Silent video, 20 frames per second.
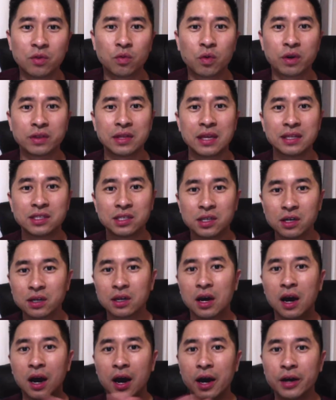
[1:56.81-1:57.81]
where they
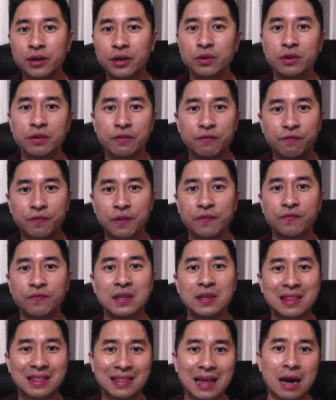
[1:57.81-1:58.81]
took
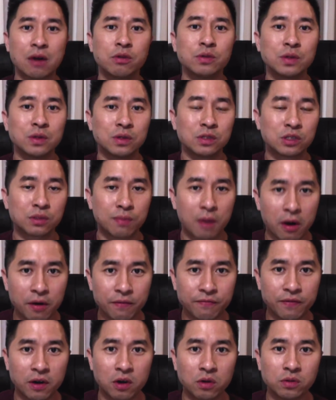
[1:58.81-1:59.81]
150,000
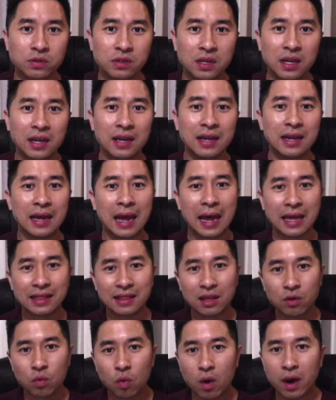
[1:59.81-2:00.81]
smartphones and
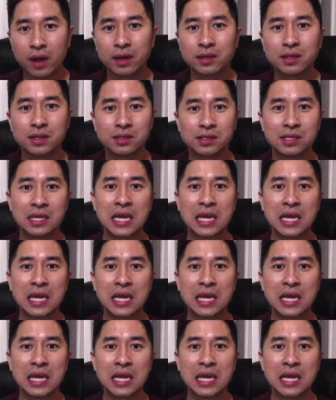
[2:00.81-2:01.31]
they wanted to see